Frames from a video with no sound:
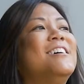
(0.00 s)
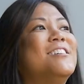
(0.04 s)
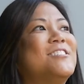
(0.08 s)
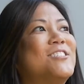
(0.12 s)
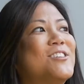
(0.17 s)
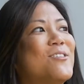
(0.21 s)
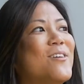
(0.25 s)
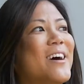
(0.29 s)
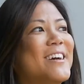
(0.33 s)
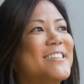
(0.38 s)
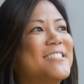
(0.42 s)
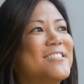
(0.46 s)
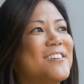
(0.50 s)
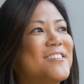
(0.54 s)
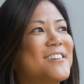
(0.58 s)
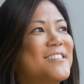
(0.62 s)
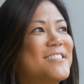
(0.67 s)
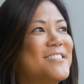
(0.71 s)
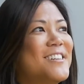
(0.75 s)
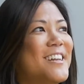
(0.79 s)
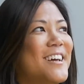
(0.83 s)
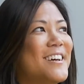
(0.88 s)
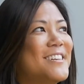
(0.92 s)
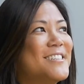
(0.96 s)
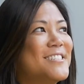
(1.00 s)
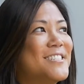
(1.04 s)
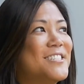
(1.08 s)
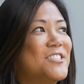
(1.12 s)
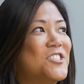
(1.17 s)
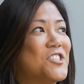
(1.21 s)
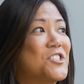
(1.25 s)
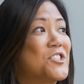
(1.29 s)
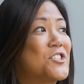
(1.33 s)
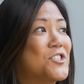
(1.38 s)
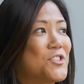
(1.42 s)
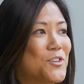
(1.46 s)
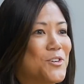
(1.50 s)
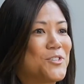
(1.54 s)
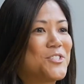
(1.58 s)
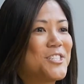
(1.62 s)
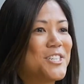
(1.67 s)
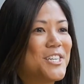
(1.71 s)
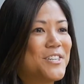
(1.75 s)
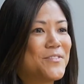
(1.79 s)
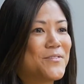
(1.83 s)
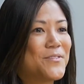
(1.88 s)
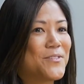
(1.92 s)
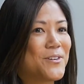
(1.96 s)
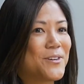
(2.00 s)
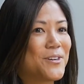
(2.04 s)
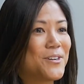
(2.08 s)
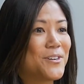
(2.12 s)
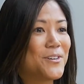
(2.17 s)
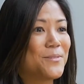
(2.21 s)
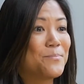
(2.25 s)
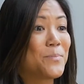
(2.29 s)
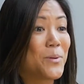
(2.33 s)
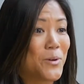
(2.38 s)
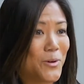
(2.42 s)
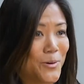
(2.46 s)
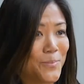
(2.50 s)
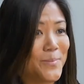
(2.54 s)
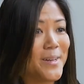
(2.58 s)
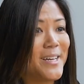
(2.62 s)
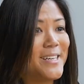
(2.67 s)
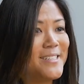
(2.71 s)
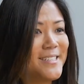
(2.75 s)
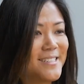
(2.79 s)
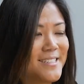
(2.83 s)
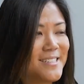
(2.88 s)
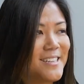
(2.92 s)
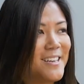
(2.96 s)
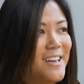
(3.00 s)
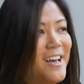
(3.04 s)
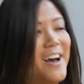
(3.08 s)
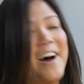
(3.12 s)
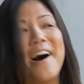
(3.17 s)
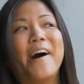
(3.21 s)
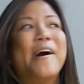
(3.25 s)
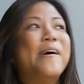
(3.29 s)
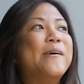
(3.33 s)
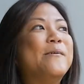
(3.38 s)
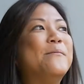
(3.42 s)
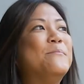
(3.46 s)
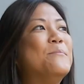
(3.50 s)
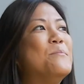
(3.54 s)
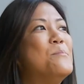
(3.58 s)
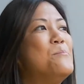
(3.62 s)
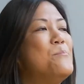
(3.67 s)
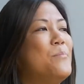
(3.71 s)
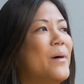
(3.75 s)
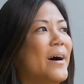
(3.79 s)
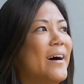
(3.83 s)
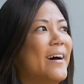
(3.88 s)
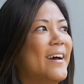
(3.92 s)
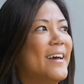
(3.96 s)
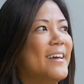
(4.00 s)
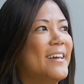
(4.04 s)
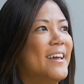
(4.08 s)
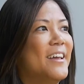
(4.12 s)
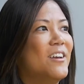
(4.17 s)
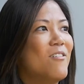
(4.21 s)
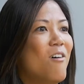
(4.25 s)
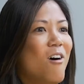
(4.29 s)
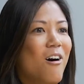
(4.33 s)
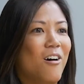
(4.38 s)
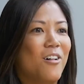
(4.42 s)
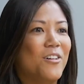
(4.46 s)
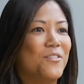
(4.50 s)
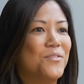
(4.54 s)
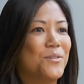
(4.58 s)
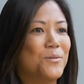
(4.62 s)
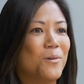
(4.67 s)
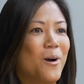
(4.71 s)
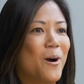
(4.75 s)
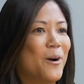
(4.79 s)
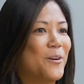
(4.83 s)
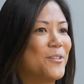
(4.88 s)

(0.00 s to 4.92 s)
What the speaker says: So I started just searching for purpose, but in all of the wrong